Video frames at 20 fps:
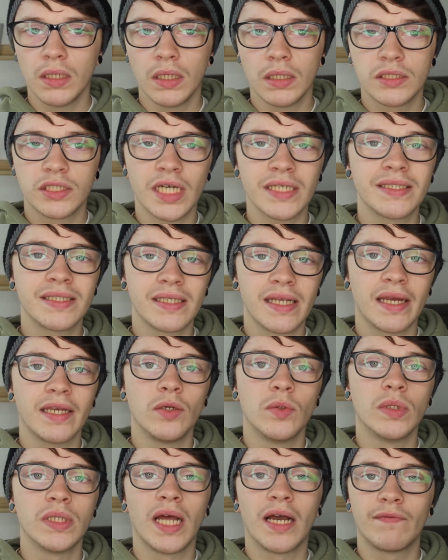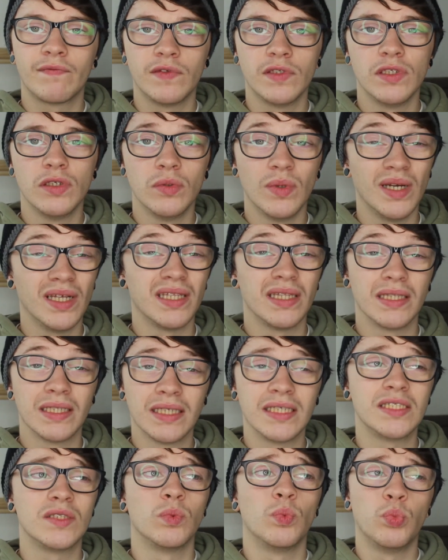Chances are you will have to do at
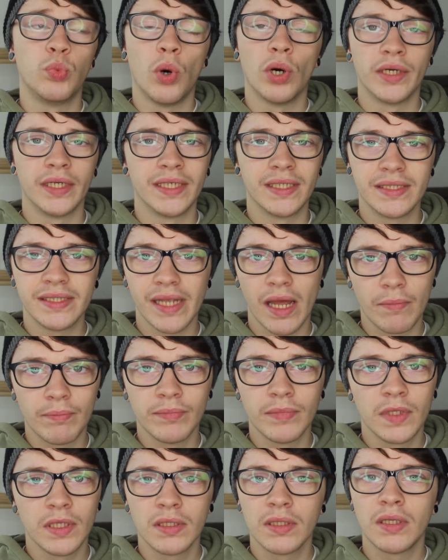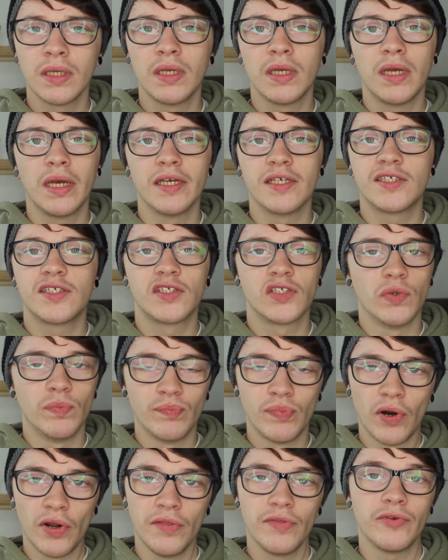least one exam at some
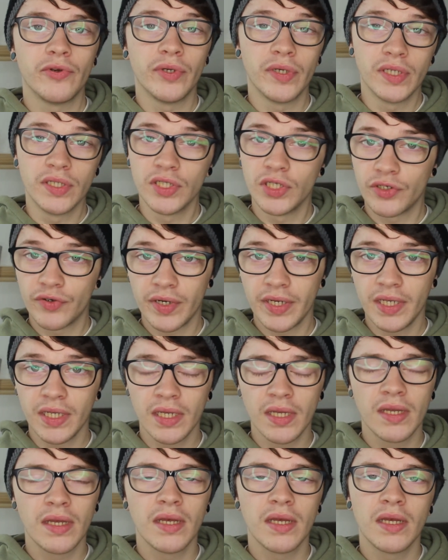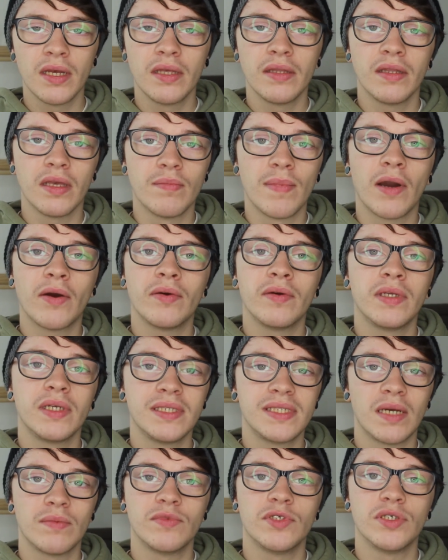point through your degree. The amount of
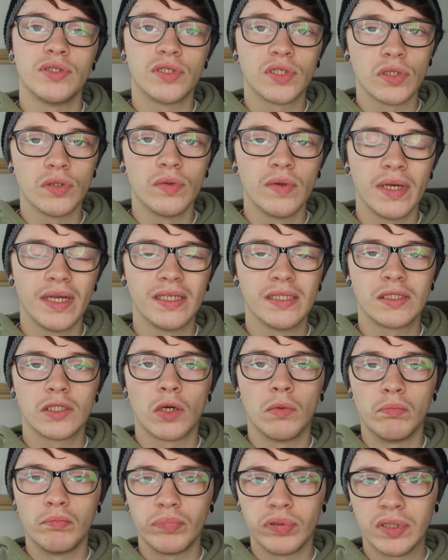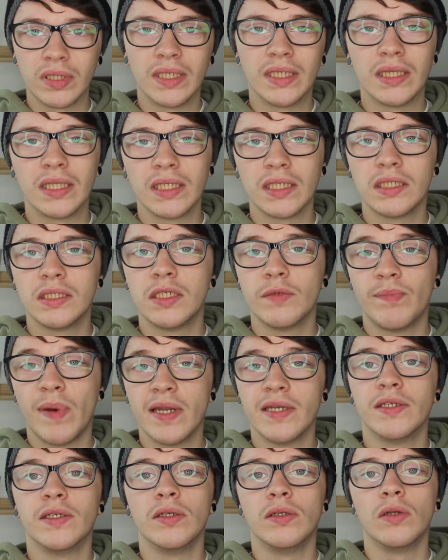exams you do is completely
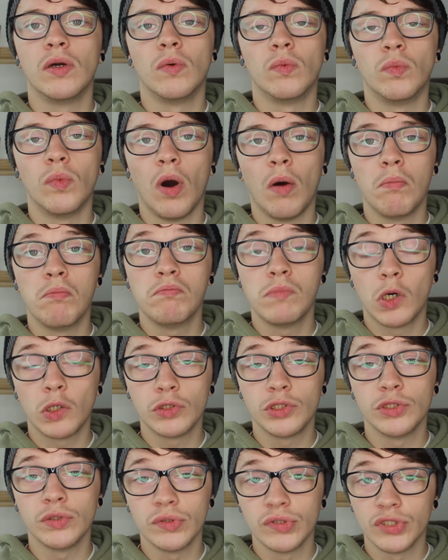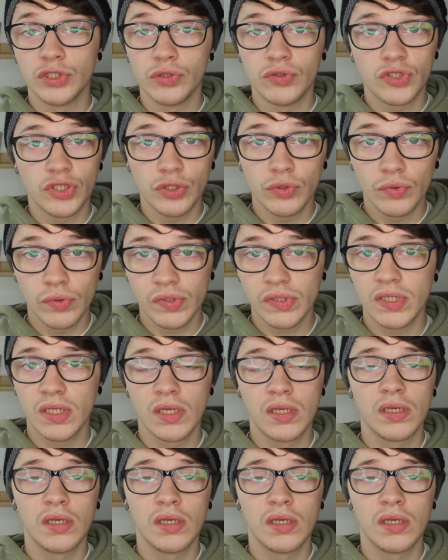dependent on what modules you choose.